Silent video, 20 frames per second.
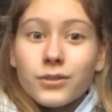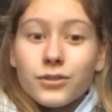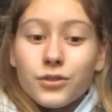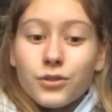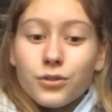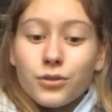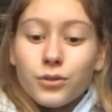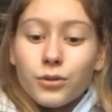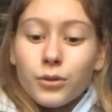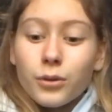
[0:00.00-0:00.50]

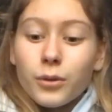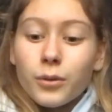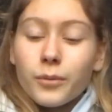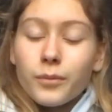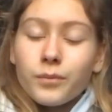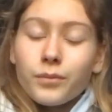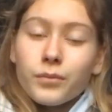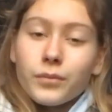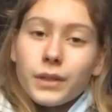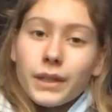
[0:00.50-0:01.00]
to
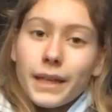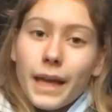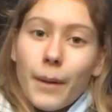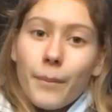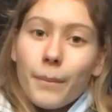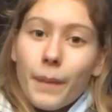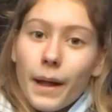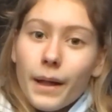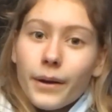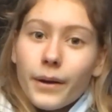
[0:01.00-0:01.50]

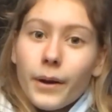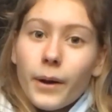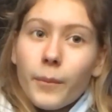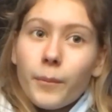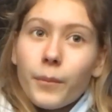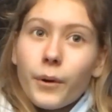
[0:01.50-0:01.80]
get better.